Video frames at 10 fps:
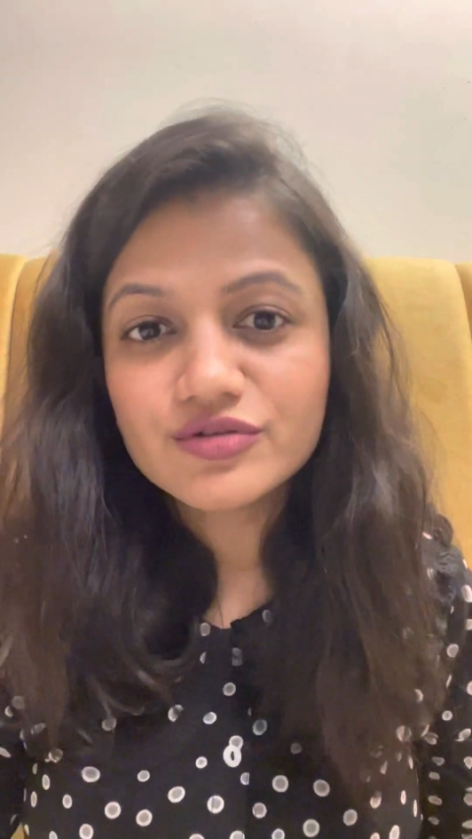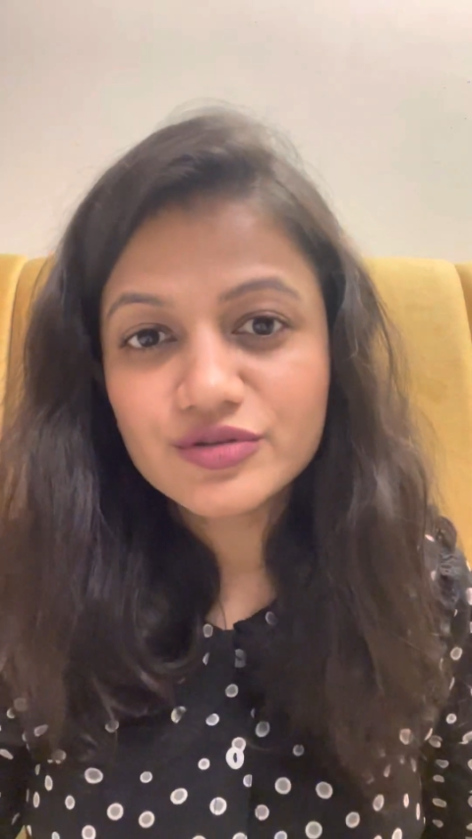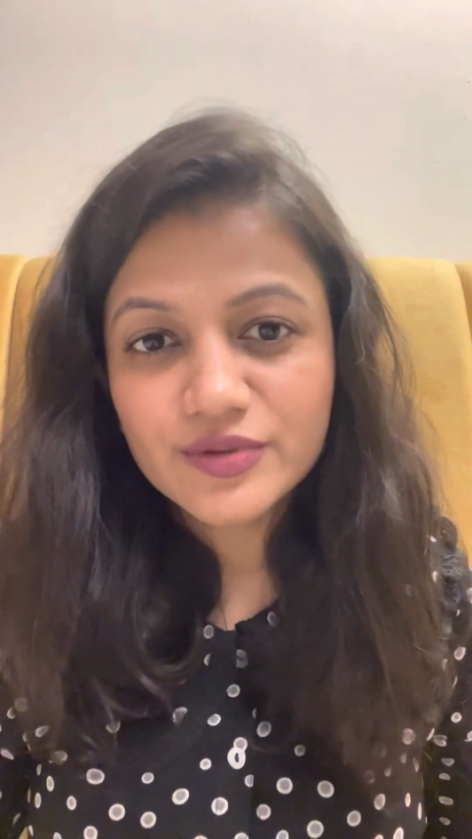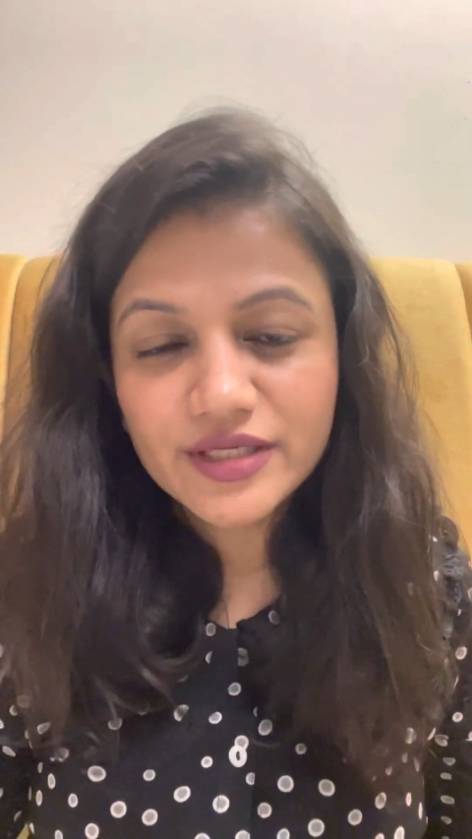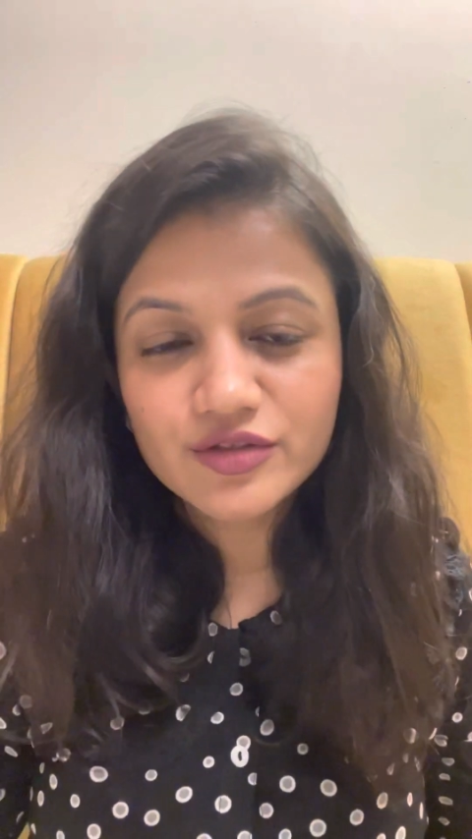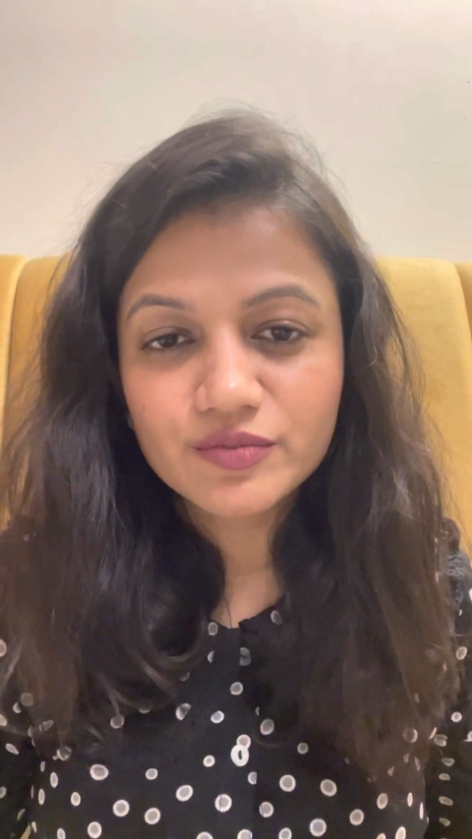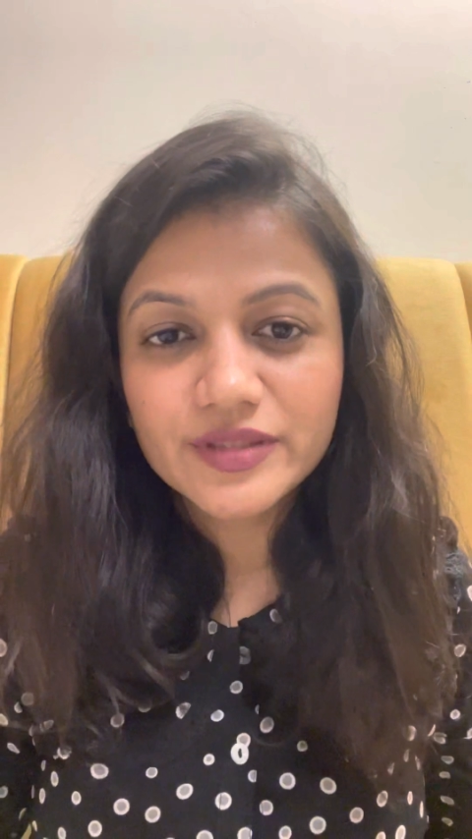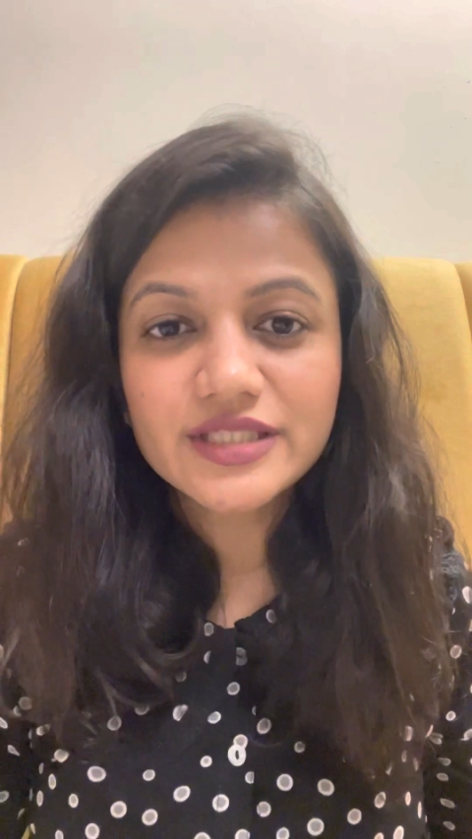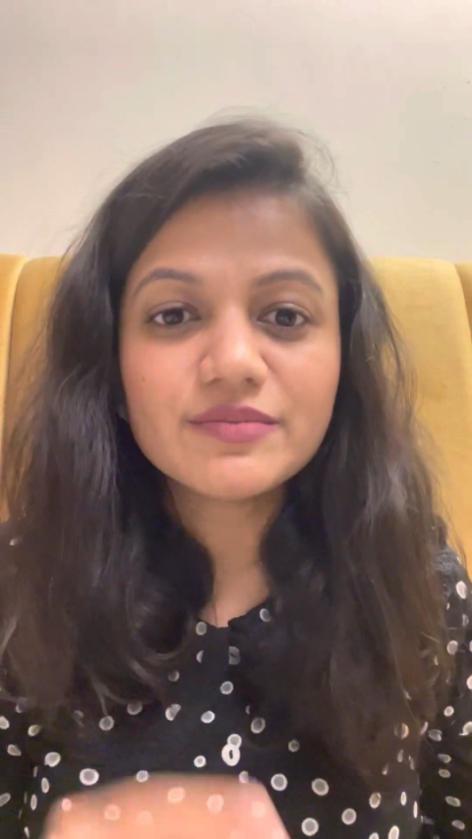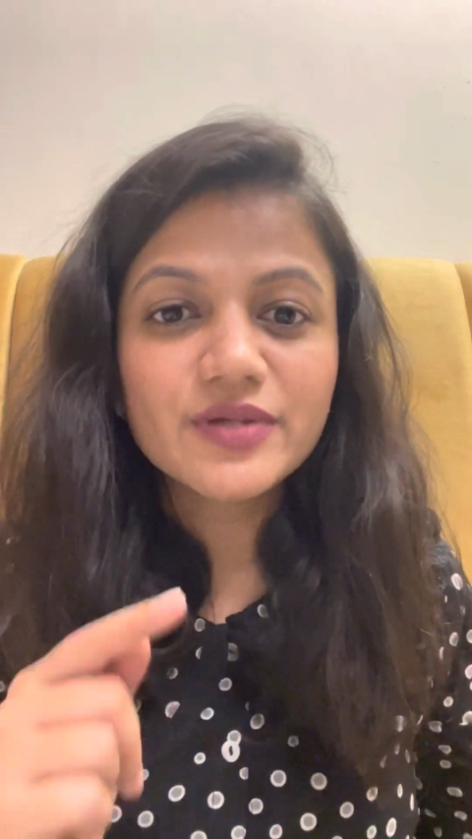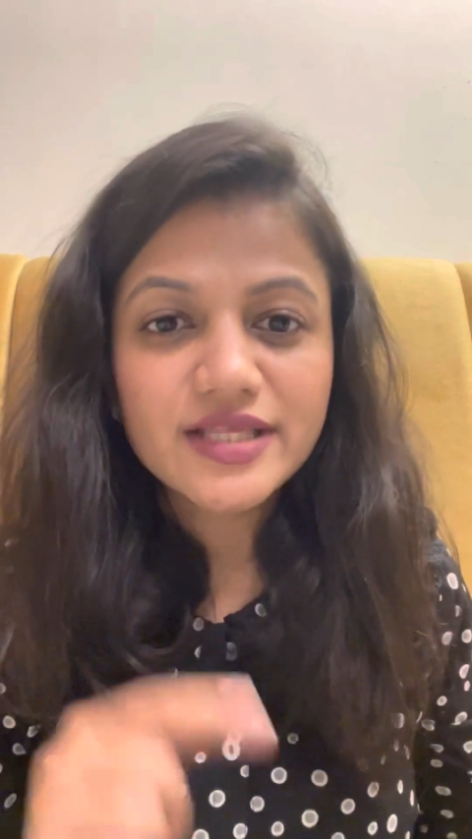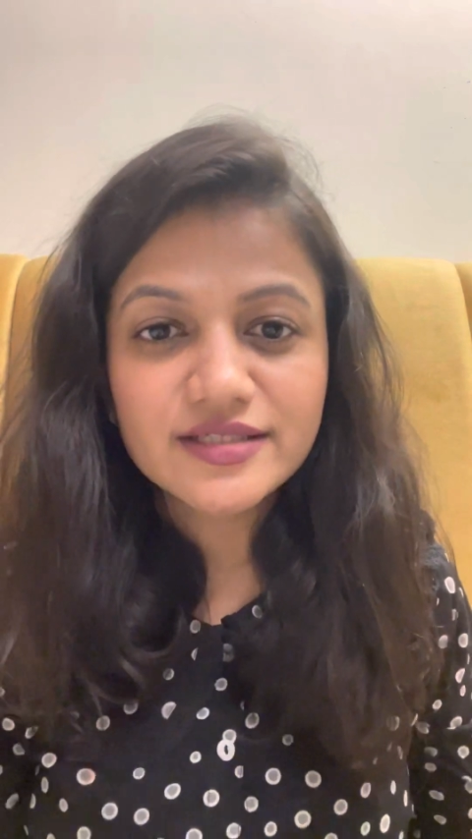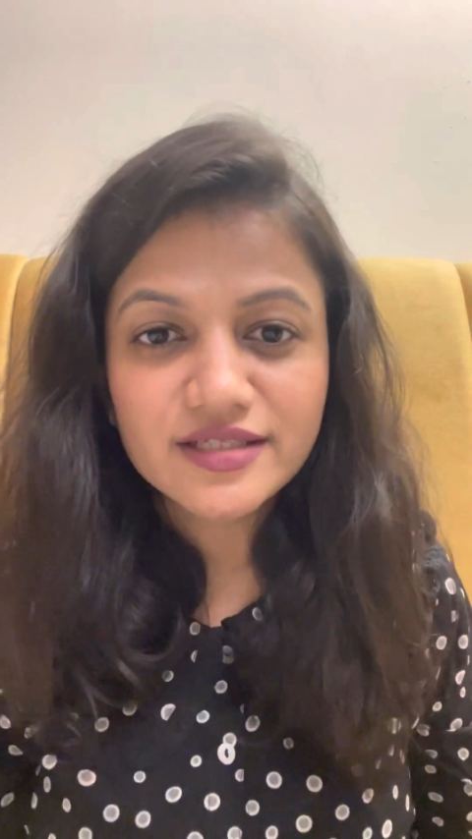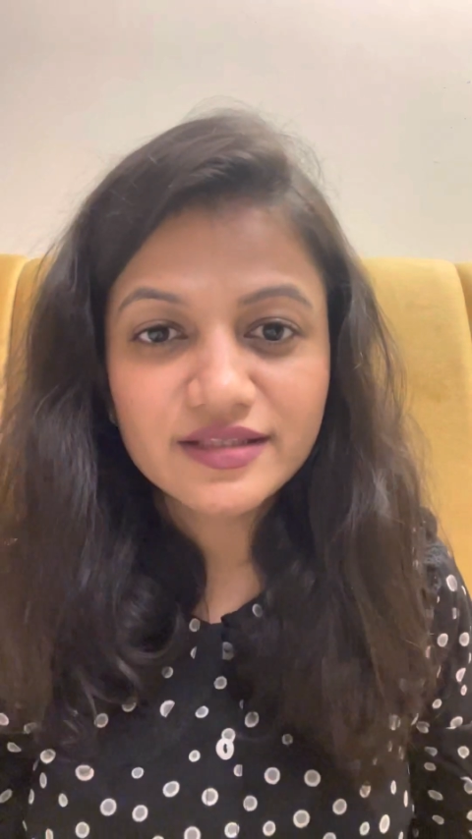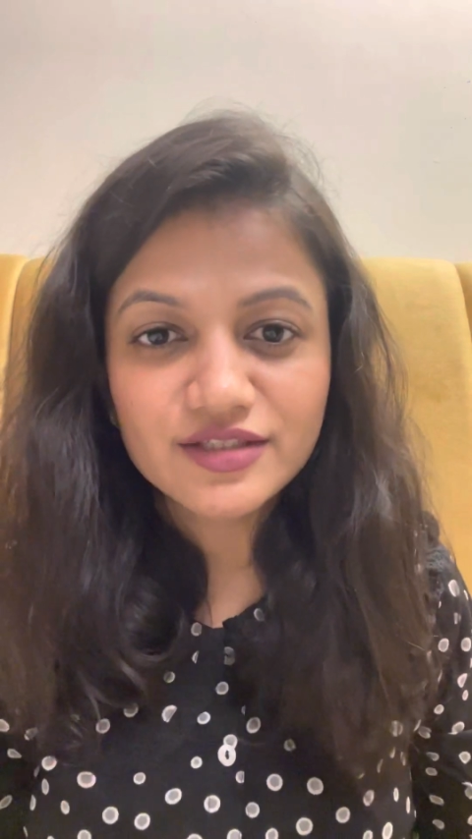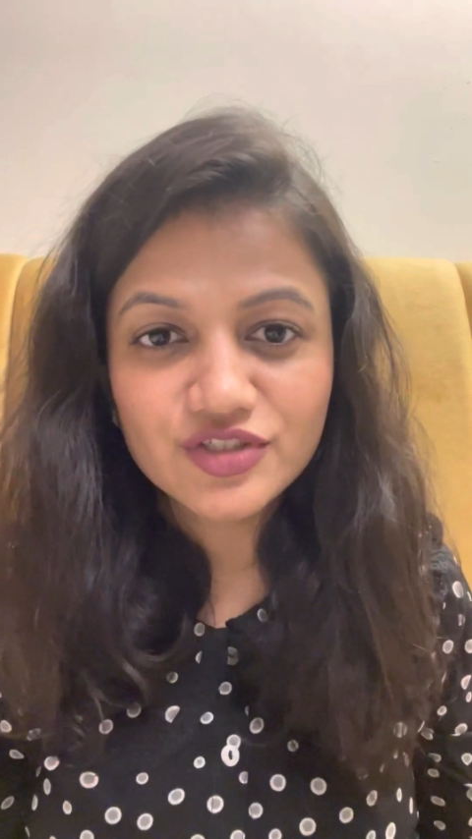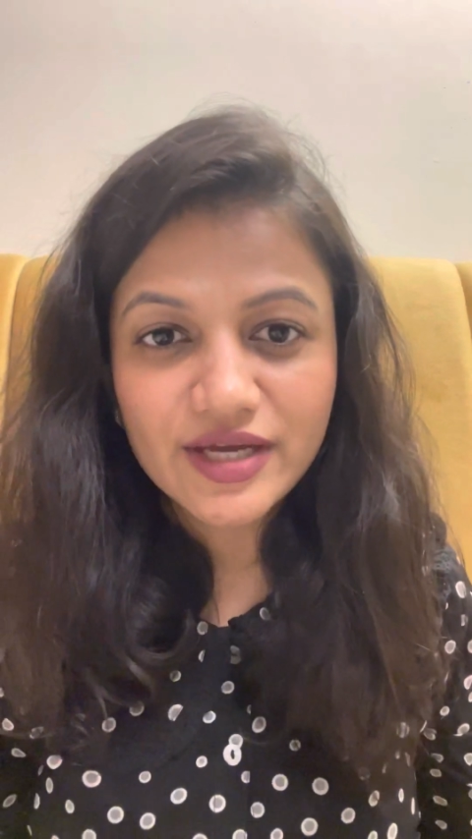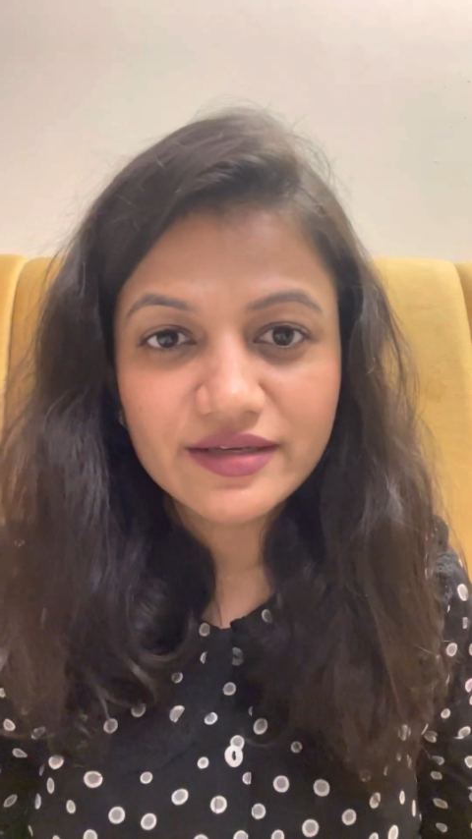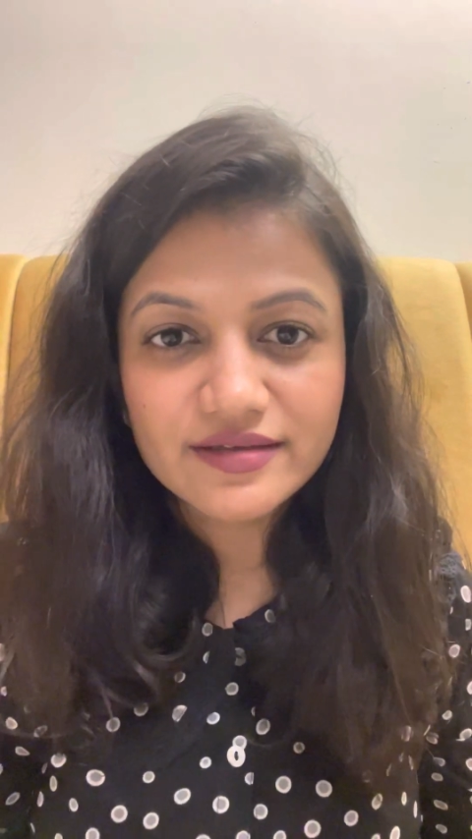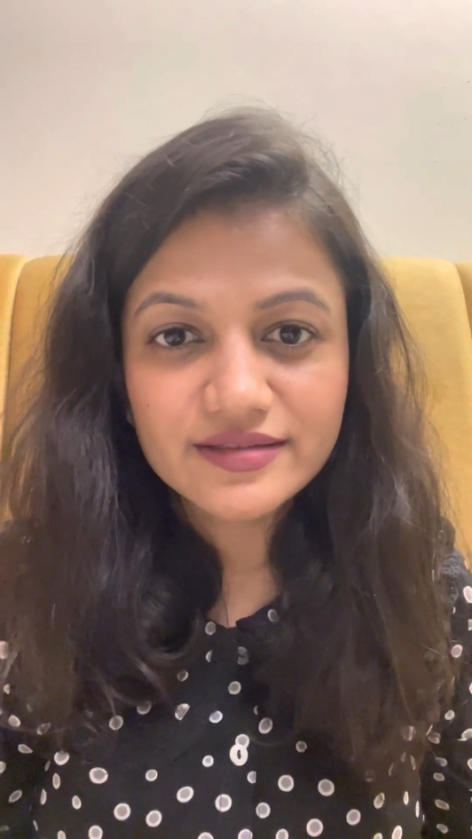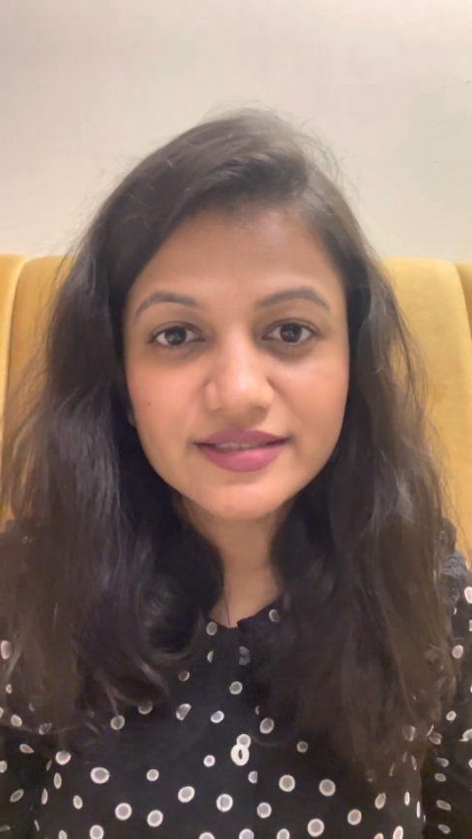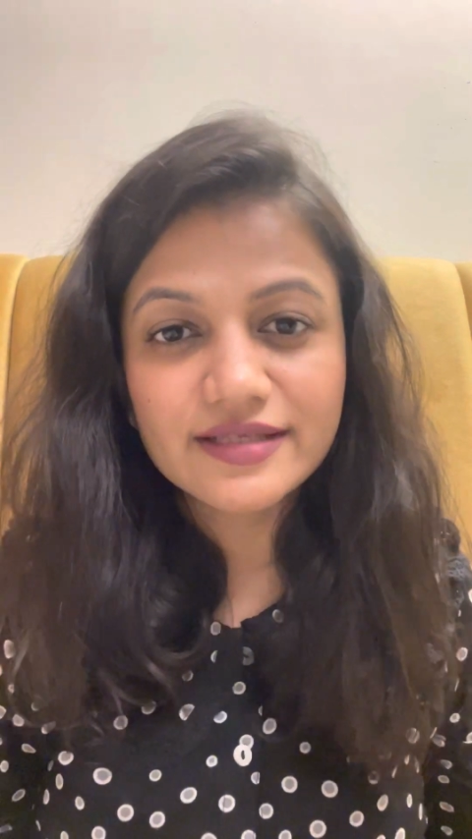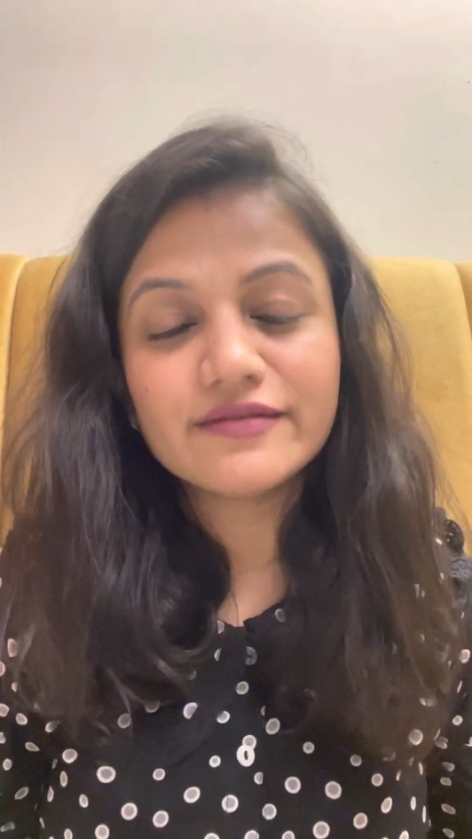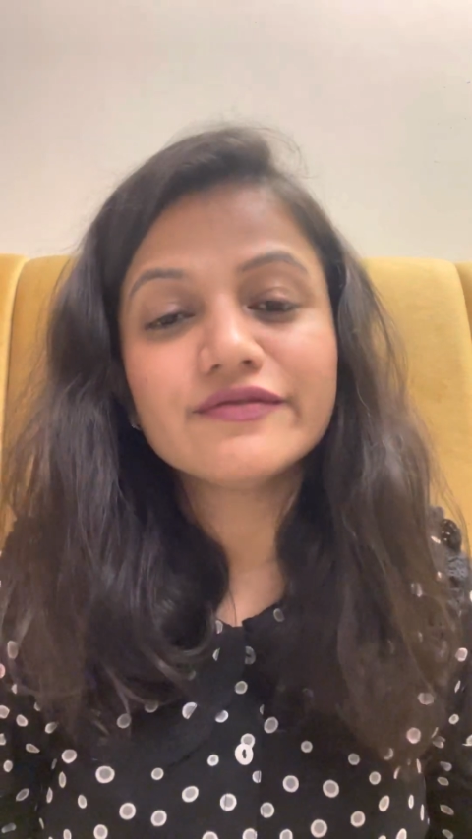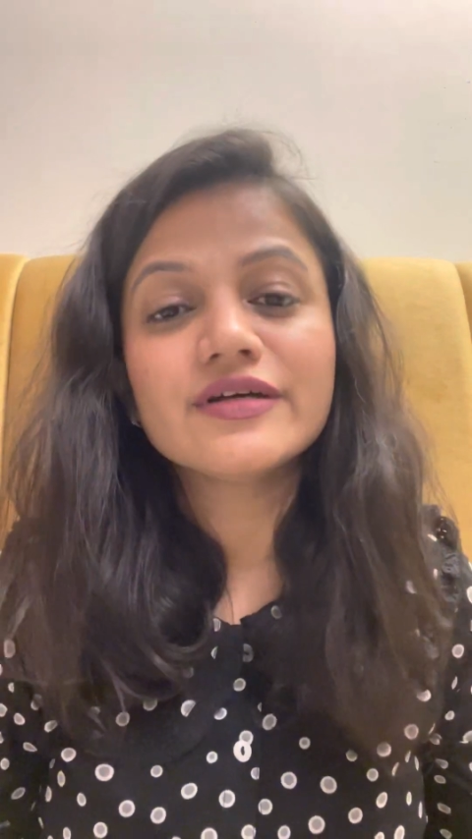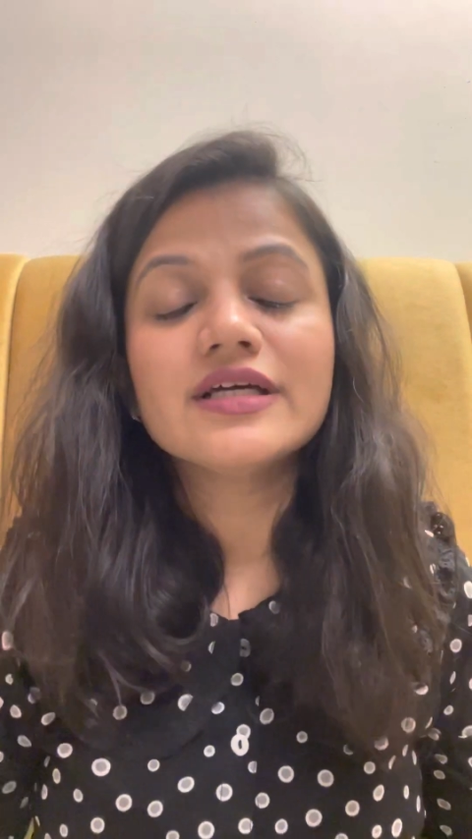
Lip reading: do an UPT present in the channel itself,